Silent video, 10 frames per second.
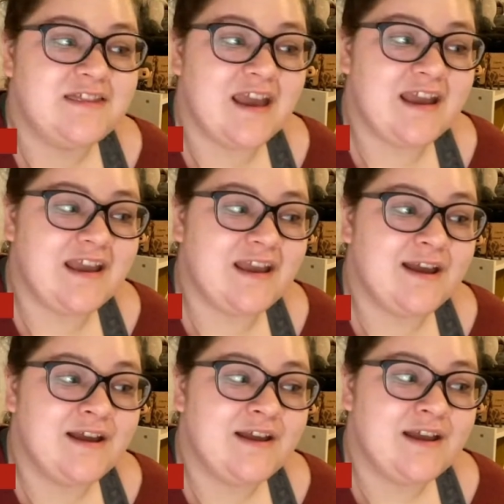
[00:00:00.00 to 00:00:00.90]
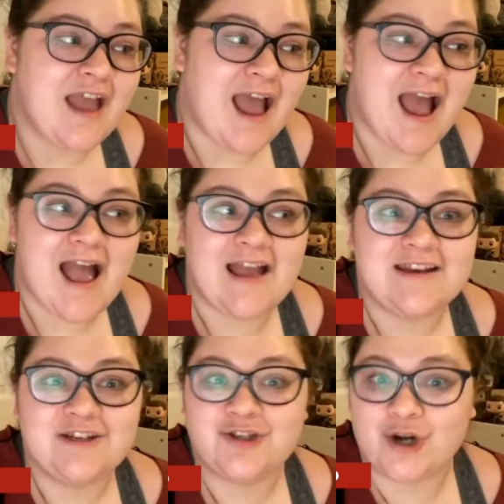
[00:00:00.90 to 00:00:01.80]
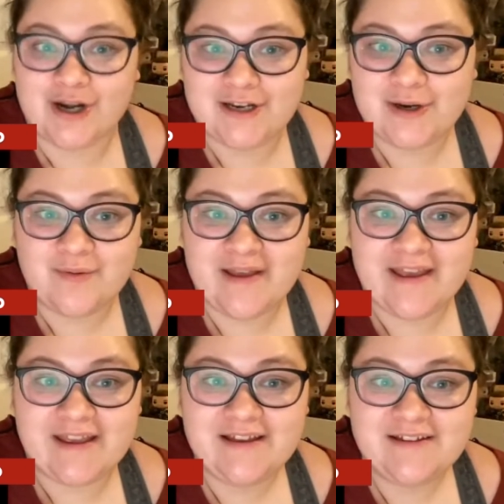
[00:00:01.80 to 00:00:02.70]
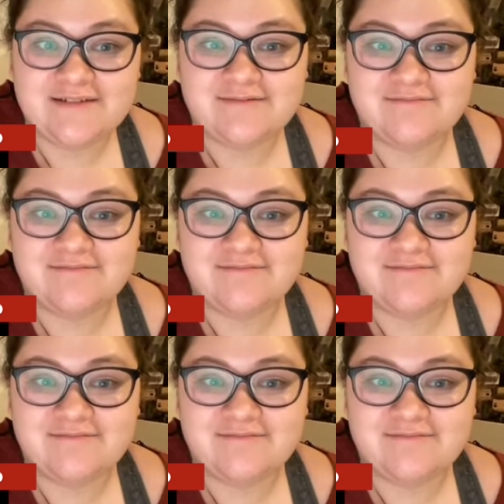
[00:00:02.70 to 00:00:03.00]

They had traded away